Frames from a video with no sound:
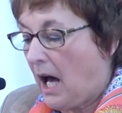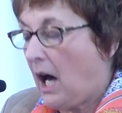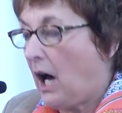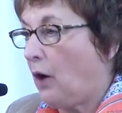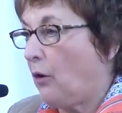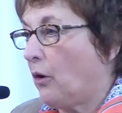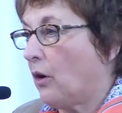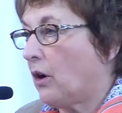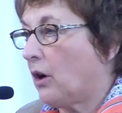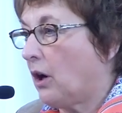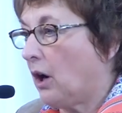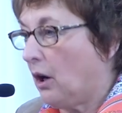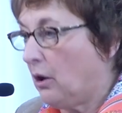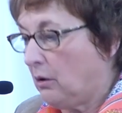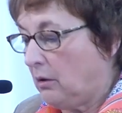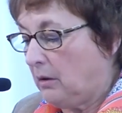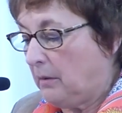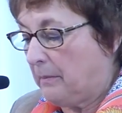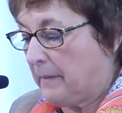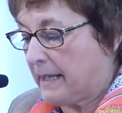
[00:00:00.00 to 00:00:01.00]
Our
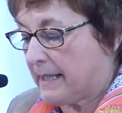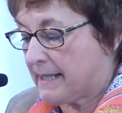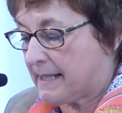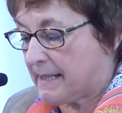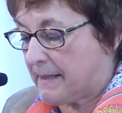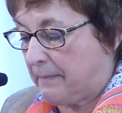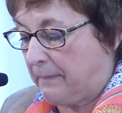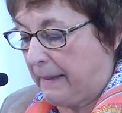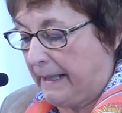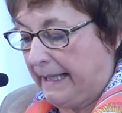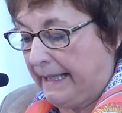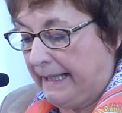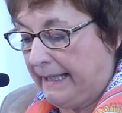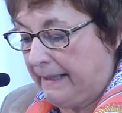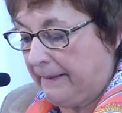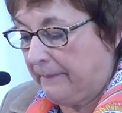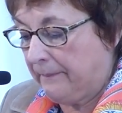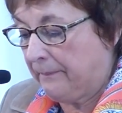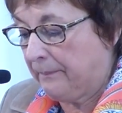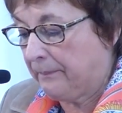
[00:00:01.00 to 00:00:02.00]
goal must
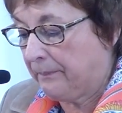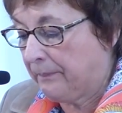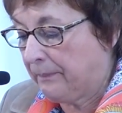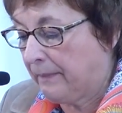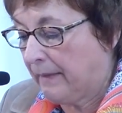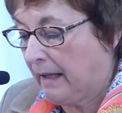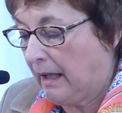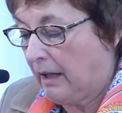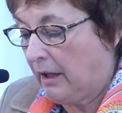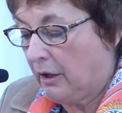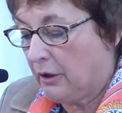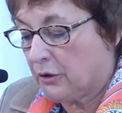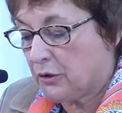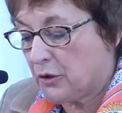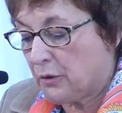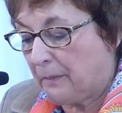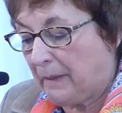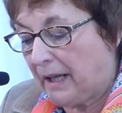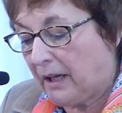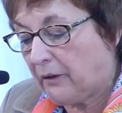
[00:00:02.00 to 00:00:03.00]
be
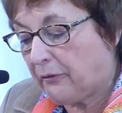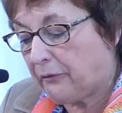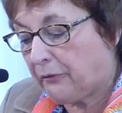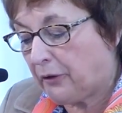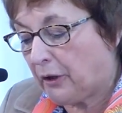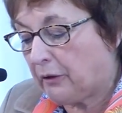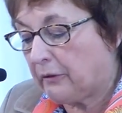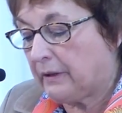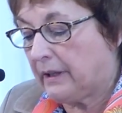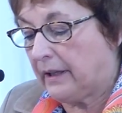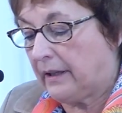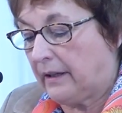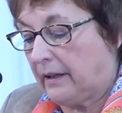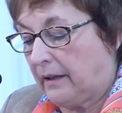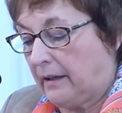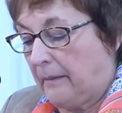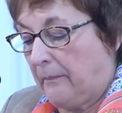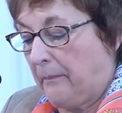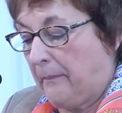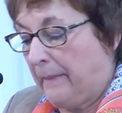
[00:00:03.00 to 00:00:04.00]
to make
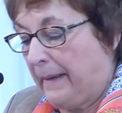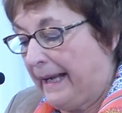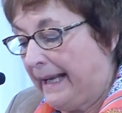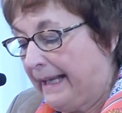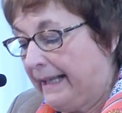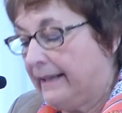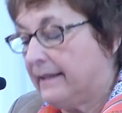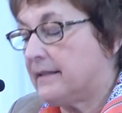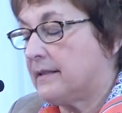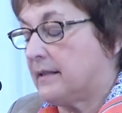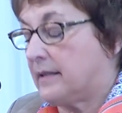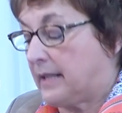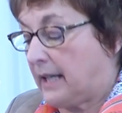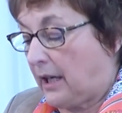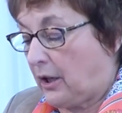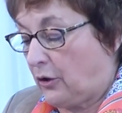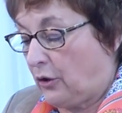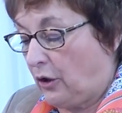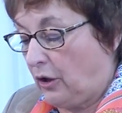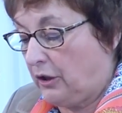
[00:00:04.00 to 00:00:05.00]
foreign-made
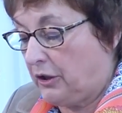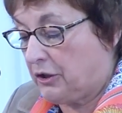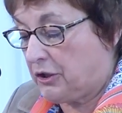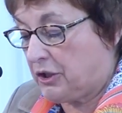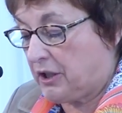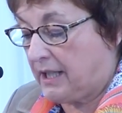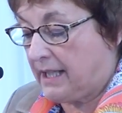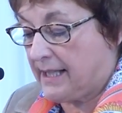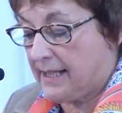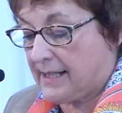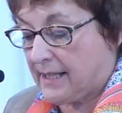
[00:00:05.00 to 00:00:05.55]
technology